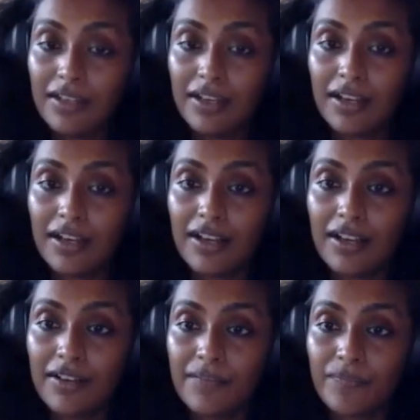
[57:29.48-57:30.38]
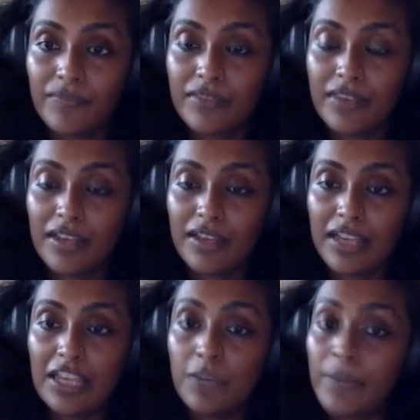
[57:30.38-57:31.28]
The
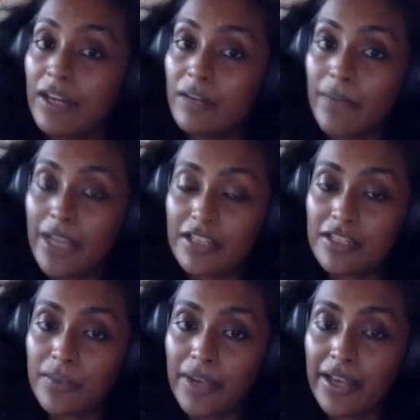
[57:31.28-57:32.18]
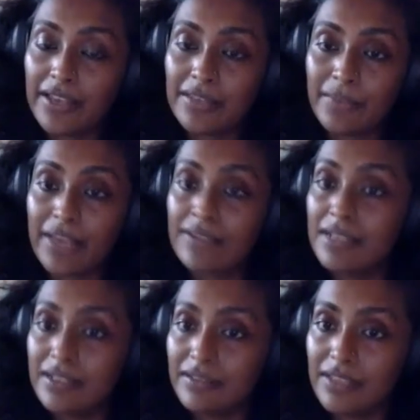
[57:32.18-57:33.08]
incubator Magic Square had some
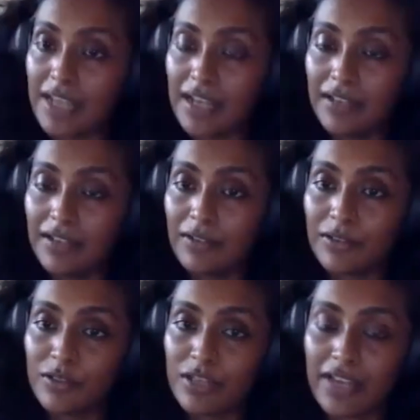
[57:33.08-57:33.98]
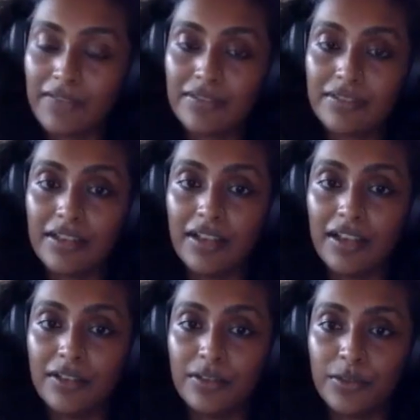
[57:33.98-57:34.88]
excellent young local chefs
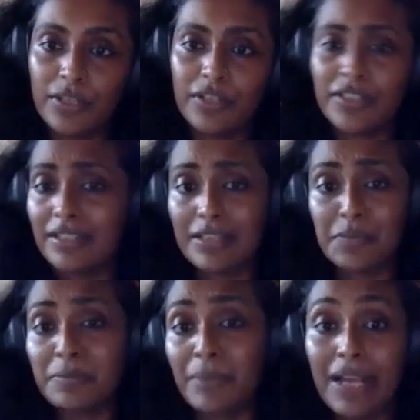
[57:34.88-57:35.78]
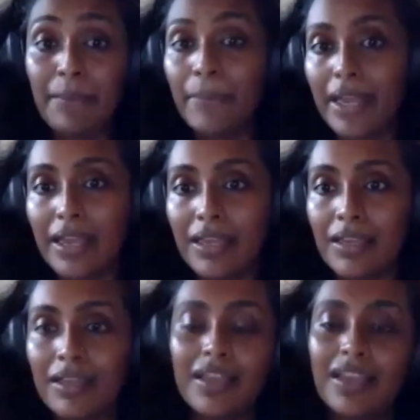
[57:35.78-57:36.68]
do interesting things with
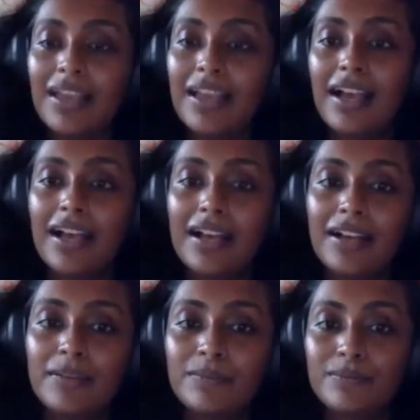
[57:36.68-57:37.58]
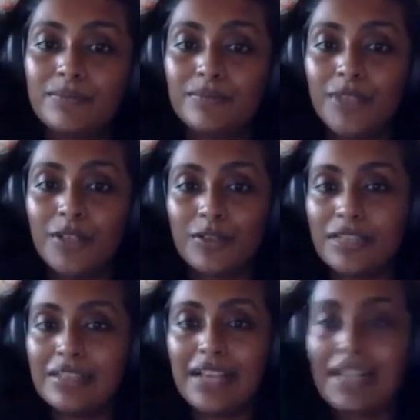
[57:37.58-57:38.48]
belimbing, you know,
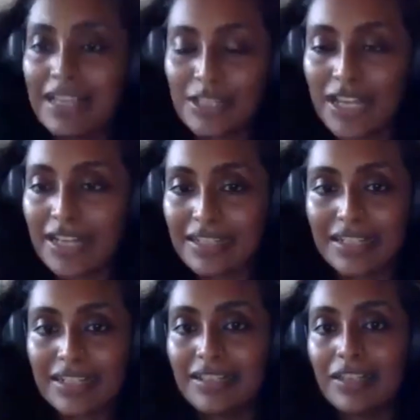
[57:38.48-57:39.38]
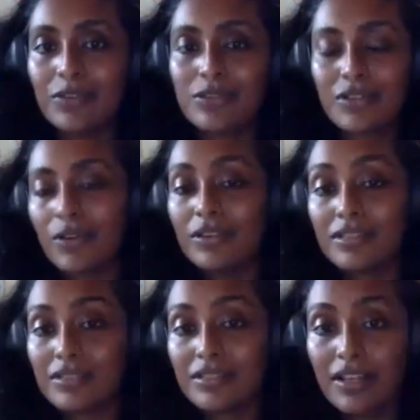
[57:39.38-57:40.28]
Centella Asiatica. They used all
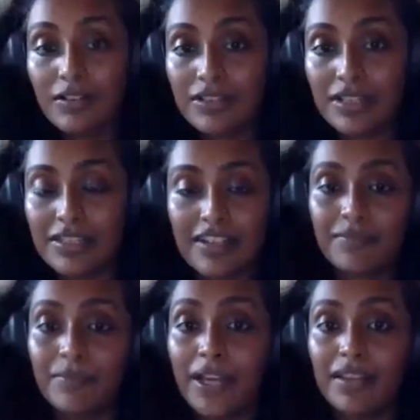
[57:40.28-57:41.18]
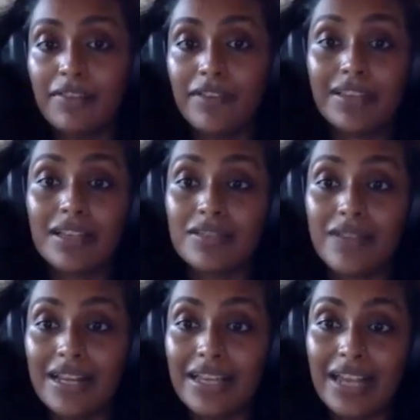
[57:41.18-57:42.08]
this interesting stuff. But the fact that it's
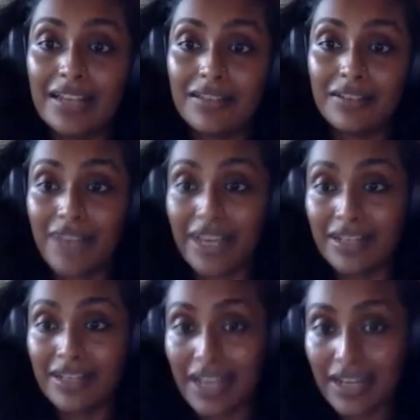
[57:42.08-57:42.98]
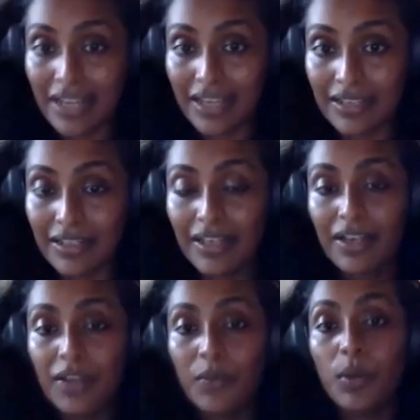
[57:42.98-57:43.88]
relegated to the fine dining
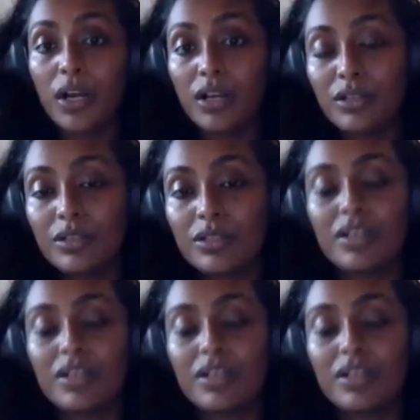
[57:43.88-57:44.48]
world,